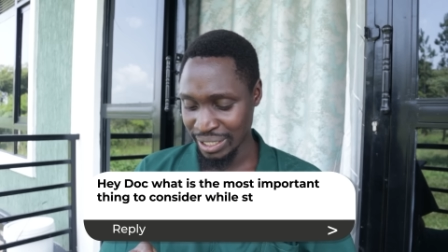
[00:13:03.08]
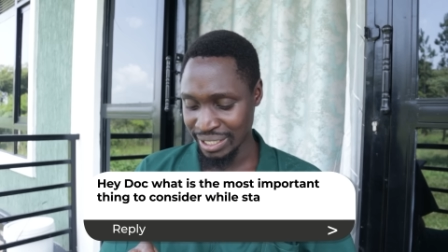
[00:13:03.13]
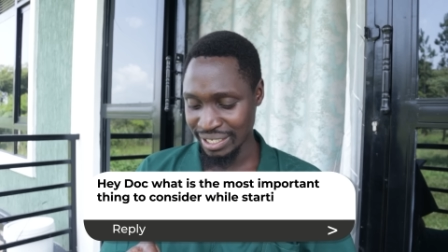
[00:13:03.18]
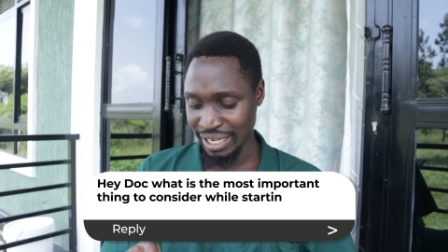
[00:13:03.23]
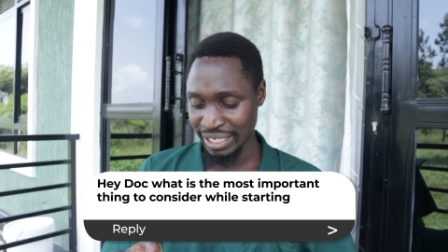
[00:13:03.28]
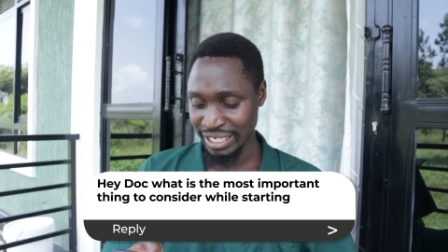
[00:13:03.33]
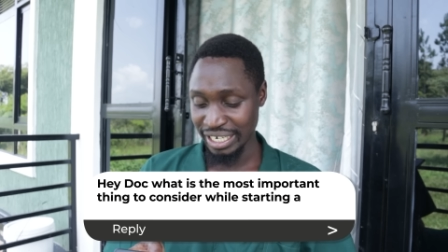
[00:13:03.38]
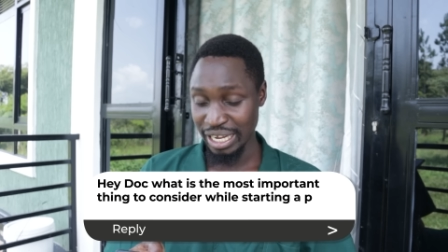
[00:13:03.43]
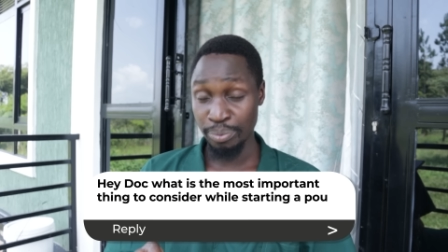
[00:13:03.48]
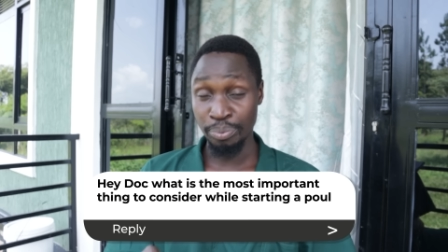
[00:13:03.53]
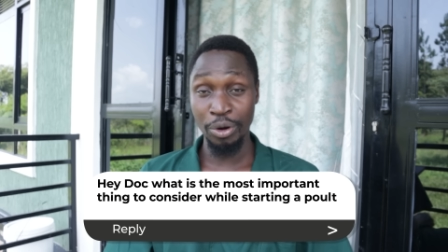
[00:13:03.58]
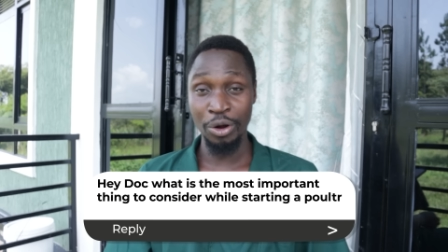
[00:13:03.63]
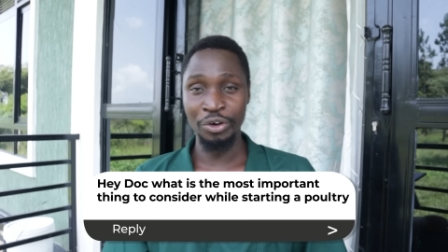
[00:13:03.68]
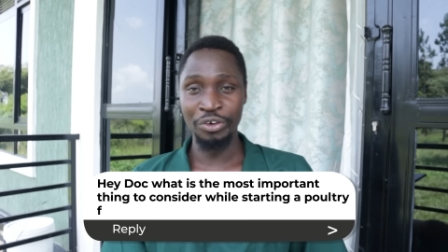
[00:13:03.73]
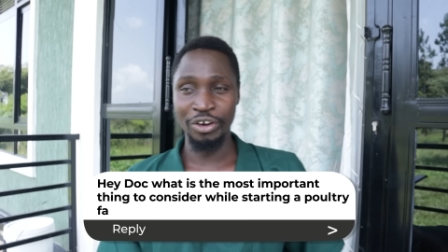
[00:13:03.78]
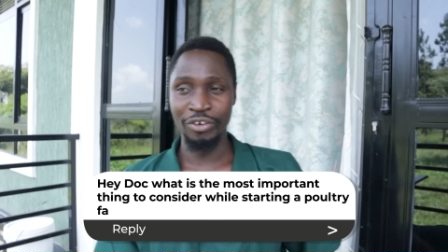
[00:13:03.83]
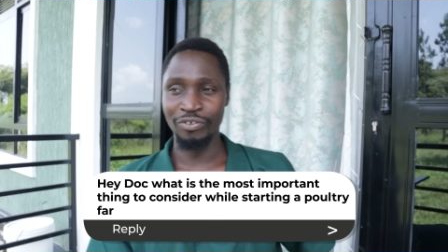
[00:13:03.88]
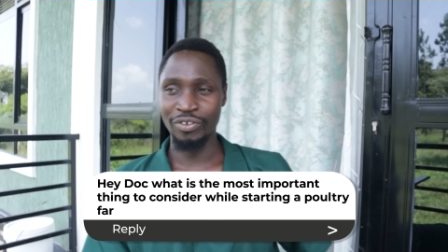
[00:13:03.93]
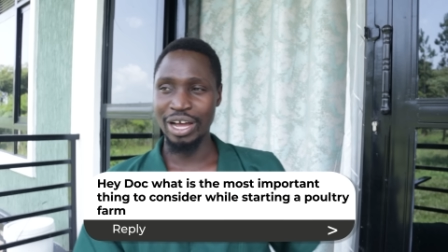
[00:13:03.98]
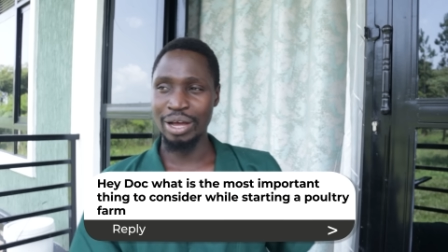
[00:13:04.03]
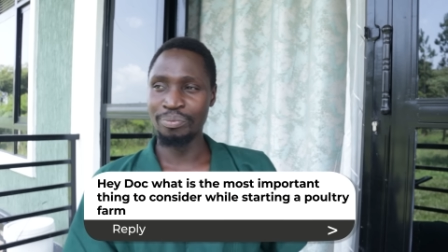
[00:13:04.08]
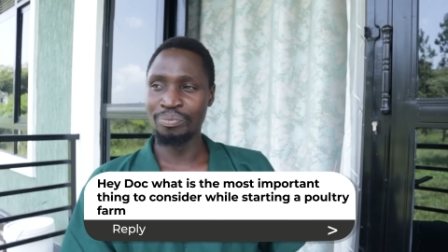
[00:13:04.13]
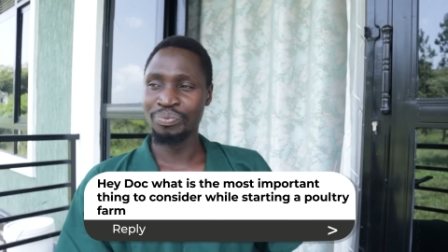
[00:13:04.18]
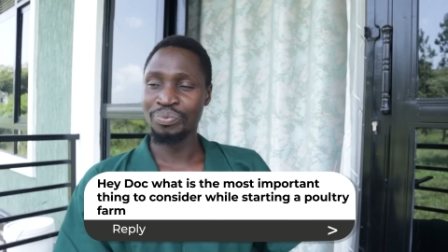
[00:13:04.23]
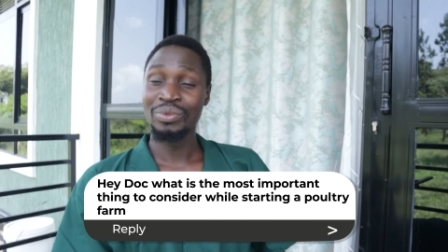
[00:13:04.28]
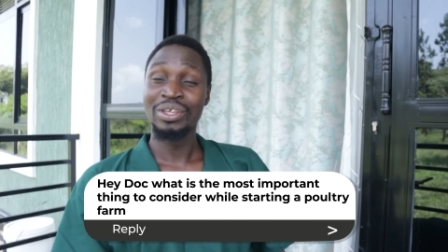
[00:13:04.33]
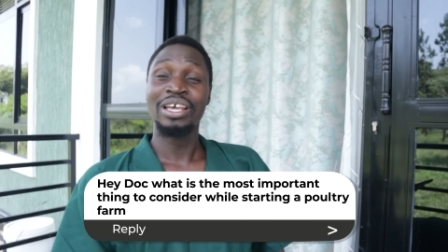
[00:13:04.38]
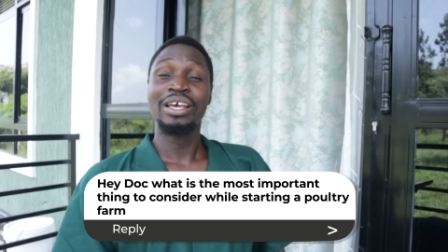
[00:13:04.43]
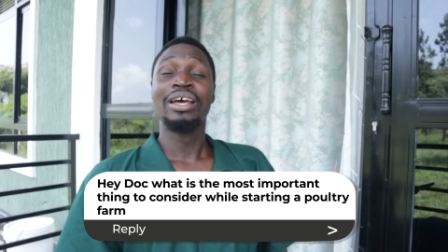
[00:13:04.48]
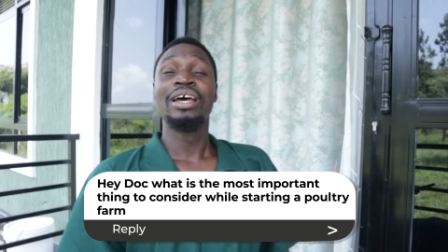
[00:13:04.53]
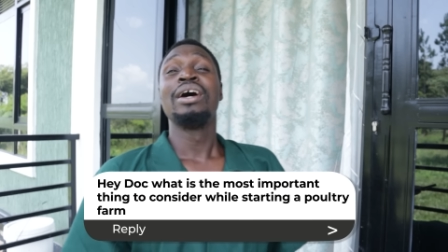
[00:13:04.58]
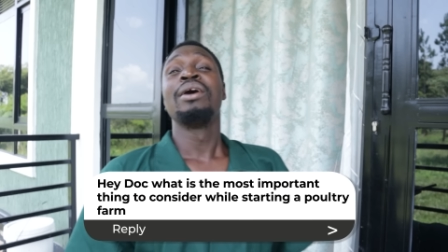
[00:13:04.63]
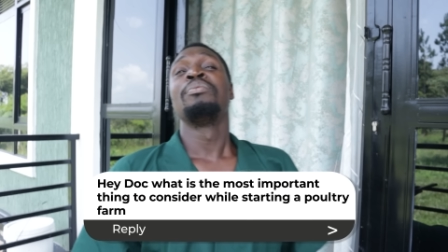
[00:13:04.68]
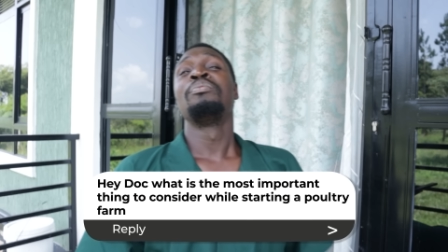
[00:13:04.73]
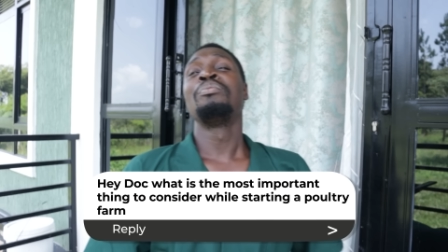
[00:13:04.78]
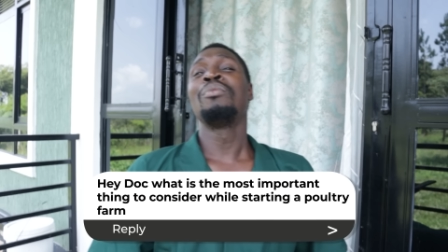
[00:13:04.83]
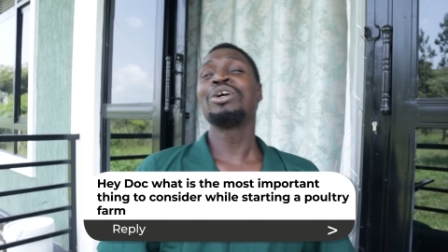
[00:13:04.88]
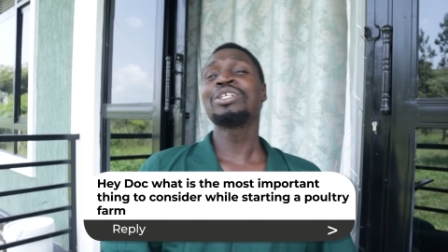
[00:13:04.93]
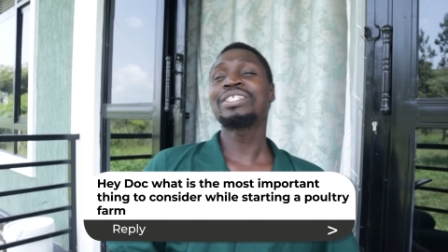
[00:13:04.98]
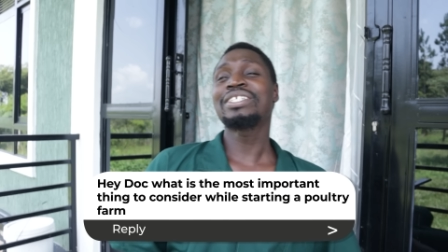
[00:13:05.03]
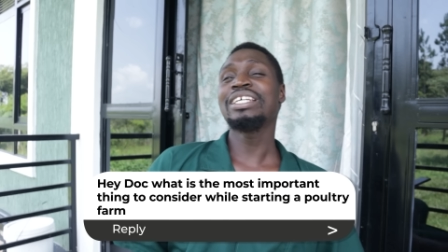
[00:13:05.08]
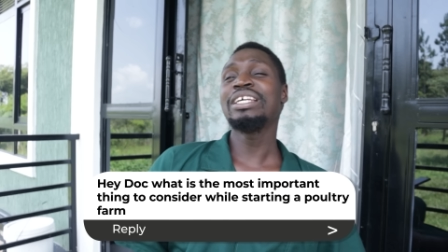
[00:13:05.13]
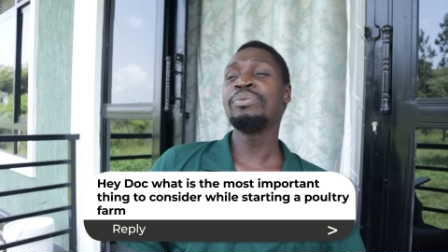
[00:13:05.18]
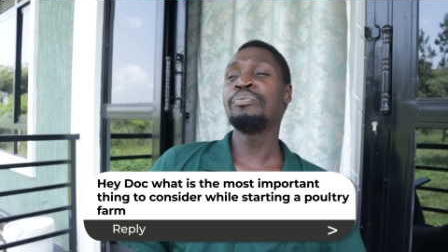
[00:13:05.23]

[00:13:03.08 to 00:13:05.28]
when starting a poultry farm? Most